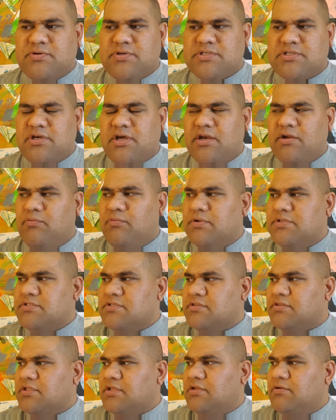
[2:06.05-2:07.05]
kind of one to
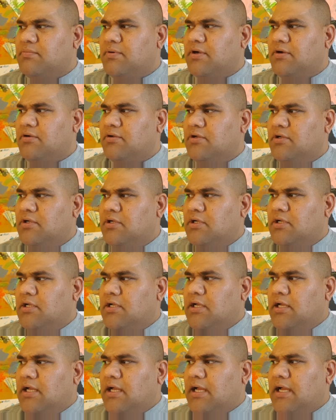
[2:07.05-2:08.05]
think about.
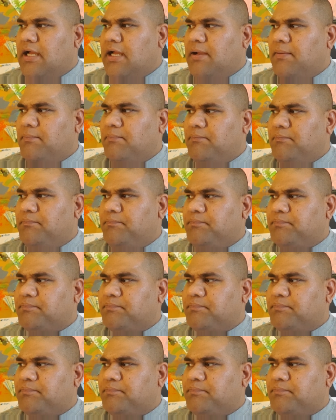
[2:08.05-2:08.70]
But